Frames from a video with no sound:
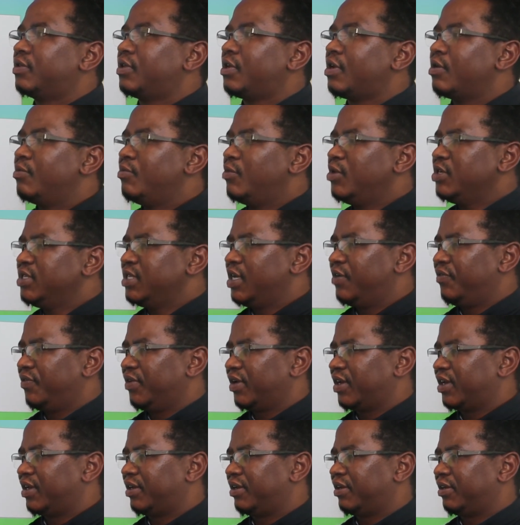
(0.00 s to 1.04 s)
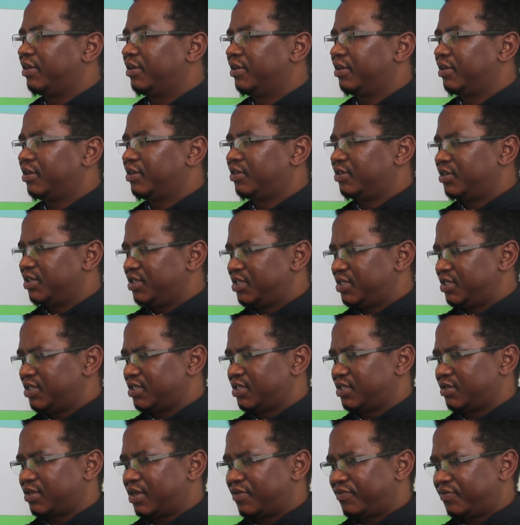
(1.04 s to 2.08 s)
most African
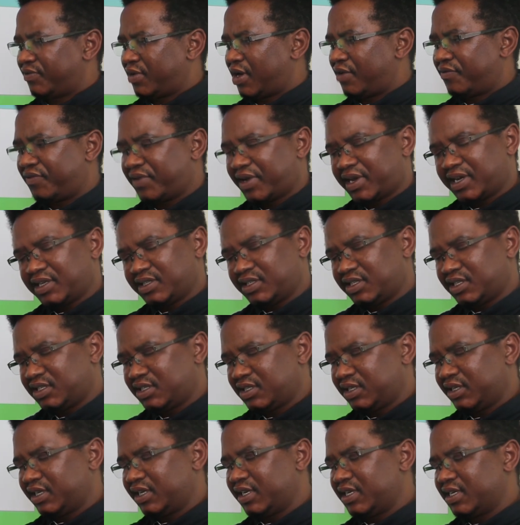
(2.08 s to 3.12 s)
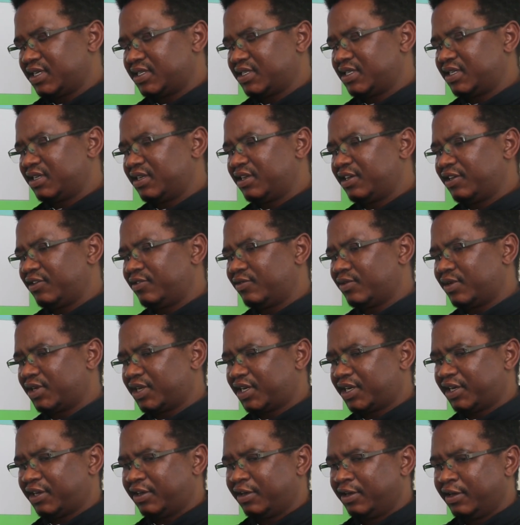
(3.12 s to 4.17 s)
Christians, African church leaders in the
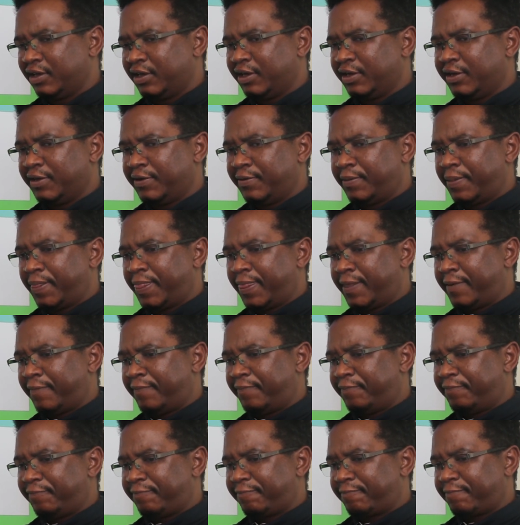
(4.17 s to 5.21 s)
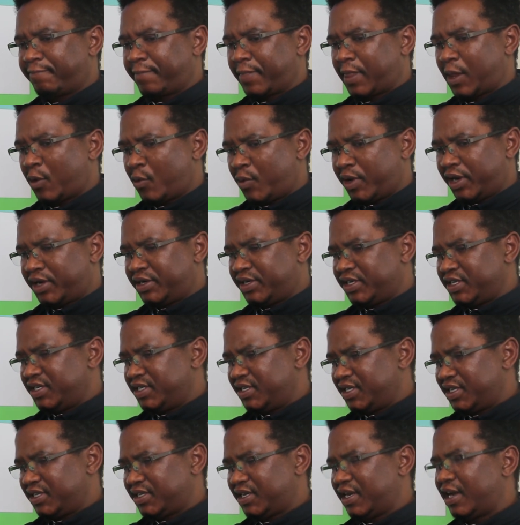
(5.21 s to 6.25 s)
UK, were
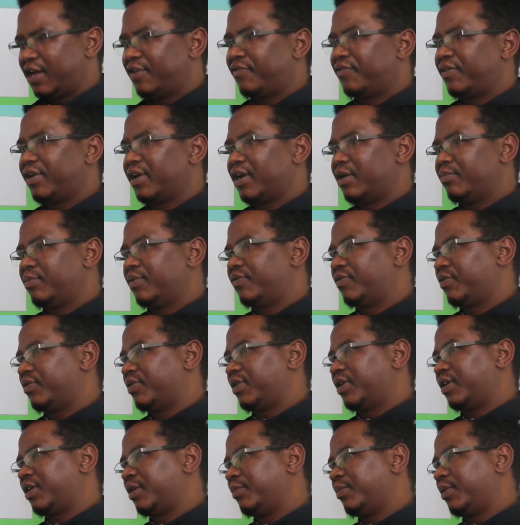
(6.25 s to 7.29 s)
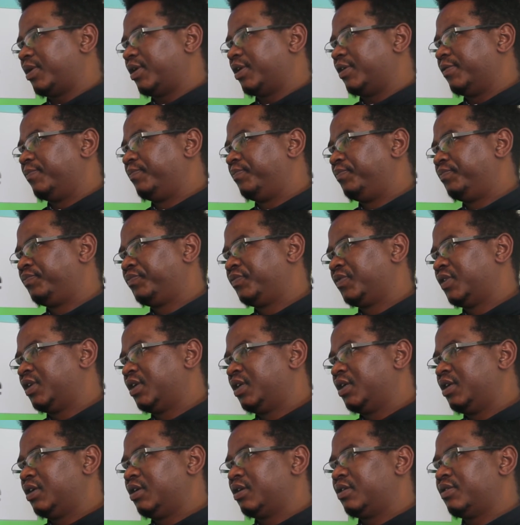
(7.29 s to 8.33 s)
Christians in Africa before they came here.
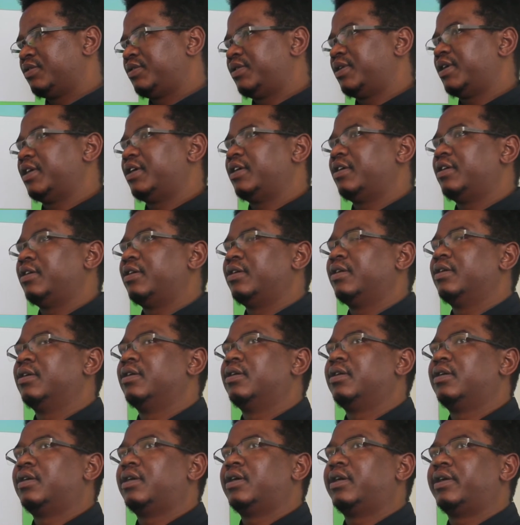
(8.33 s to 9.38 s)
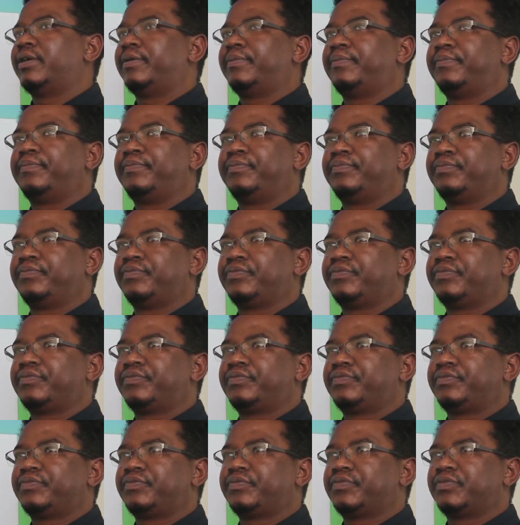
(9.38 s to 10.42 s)
They,
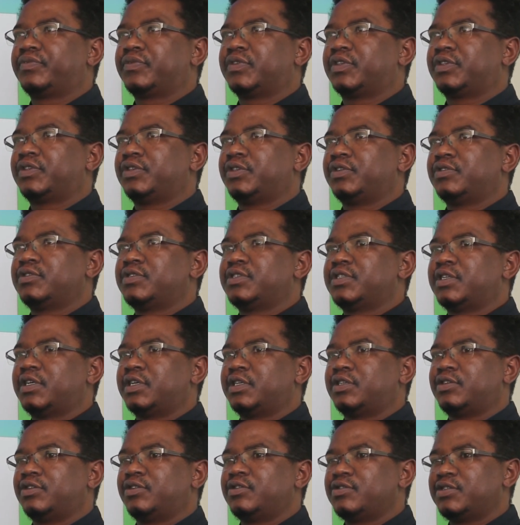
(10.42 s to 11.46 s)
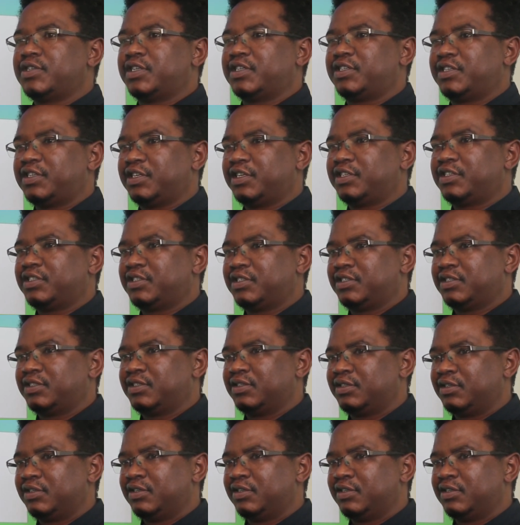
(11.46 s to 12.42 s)
to use a church